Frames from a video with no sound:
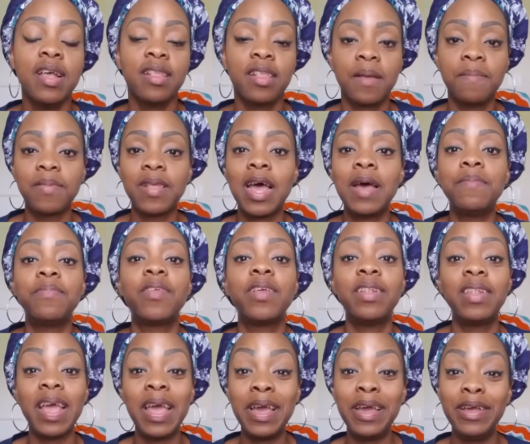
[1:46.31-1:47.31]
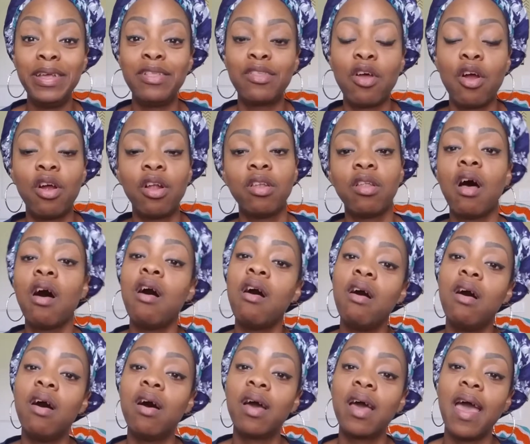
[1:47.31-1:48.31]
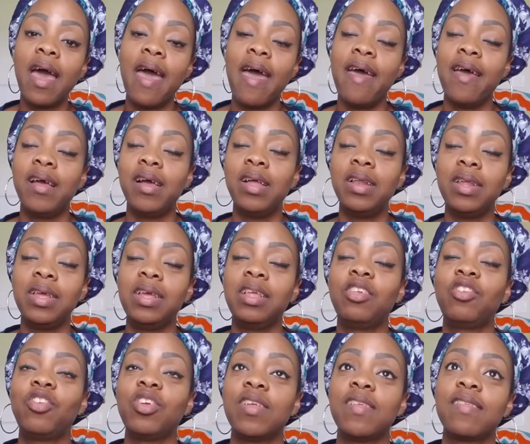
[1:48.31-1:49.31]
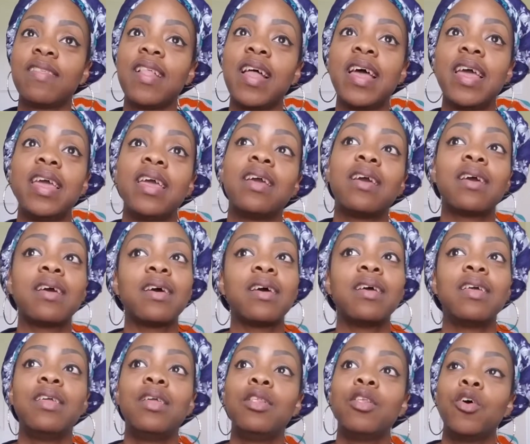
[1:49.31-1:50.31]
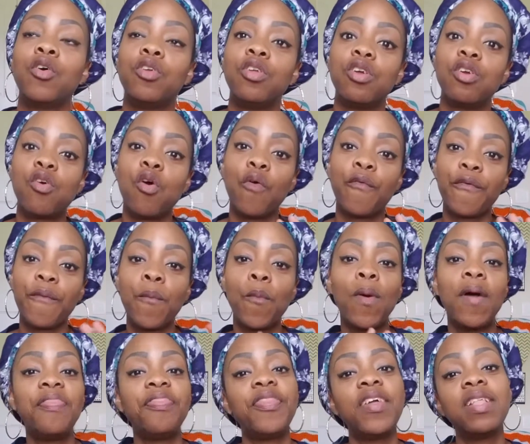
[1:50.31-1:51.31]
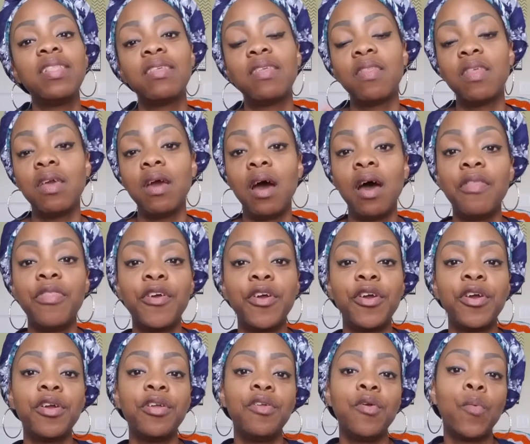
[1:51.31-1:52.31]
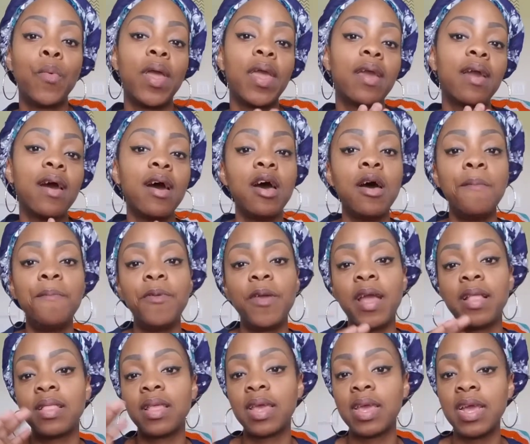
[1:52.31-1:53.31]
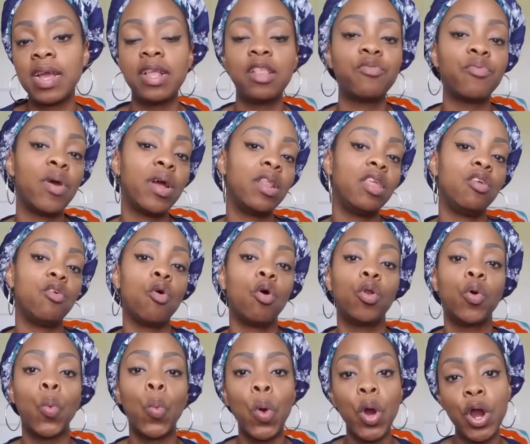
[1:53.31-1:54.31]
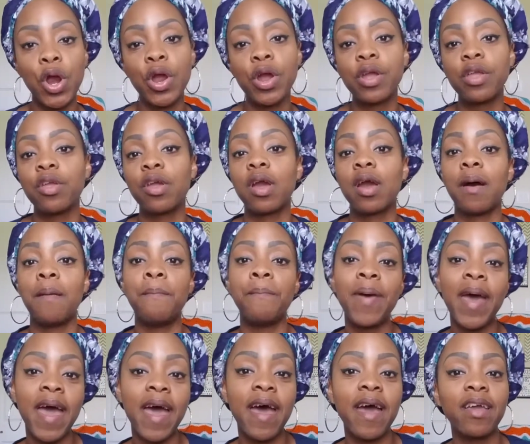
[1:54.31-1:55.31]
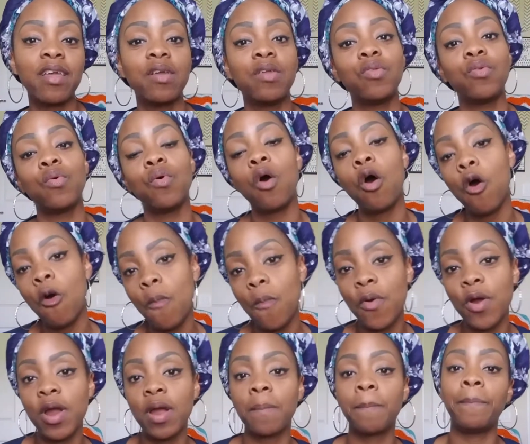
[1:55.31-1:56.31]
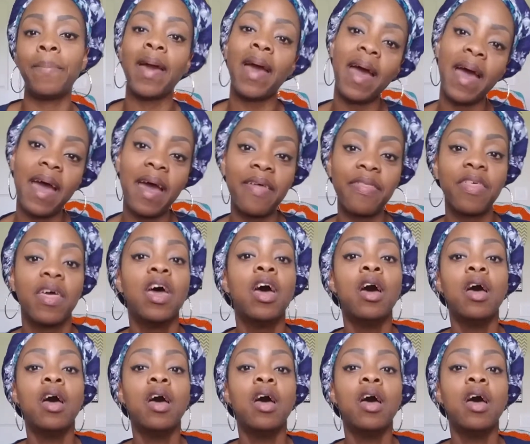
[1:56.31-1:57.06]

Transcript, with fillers: Sometimes the days are long and it's just like, you know, you go from one thing to the other, you wake up, you get the kids ready, you go to work, you come back, you do homework, bath,